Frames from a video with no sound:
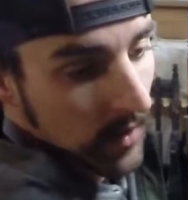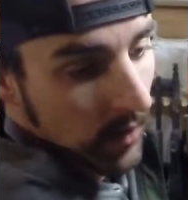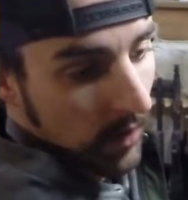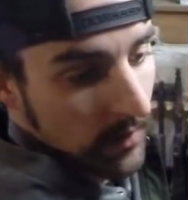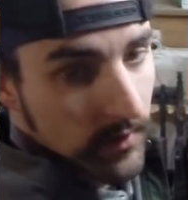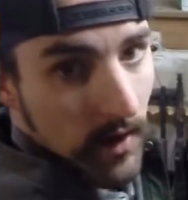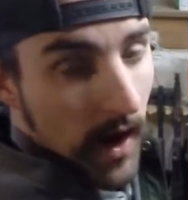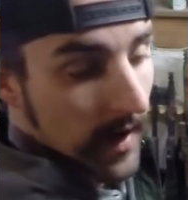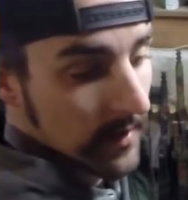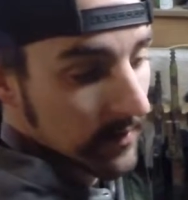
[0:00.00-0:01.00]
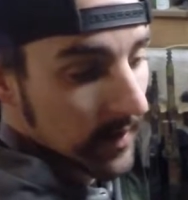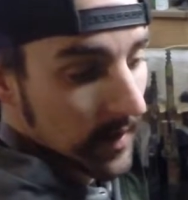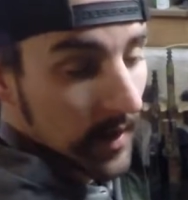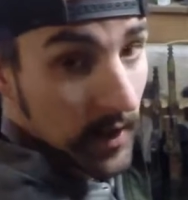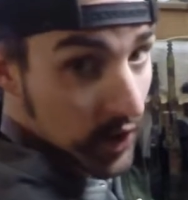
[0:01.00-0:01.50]
or signs
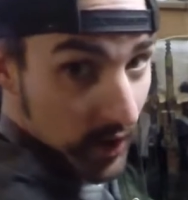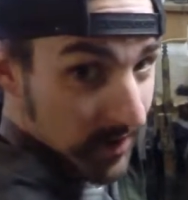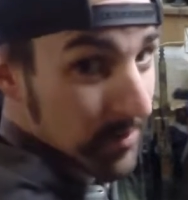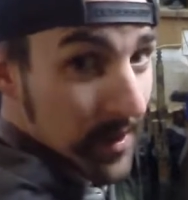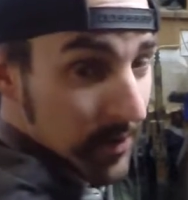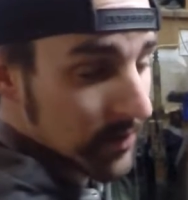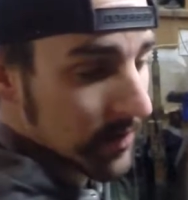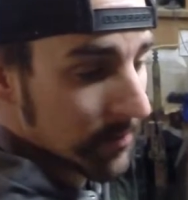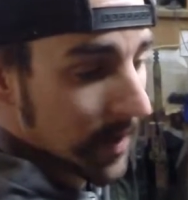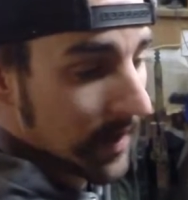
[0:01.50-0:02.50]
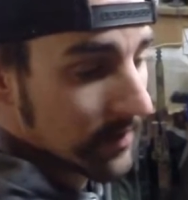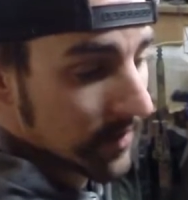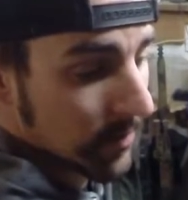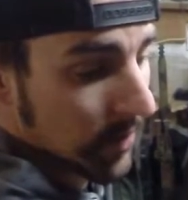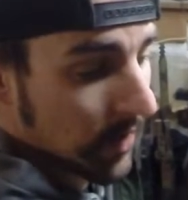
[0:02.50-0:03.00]
that I shouldn't be using the brass
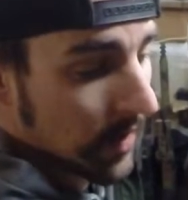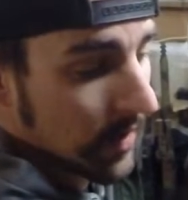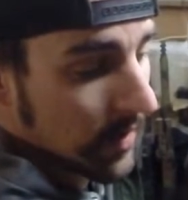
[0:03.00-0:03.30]
anymore,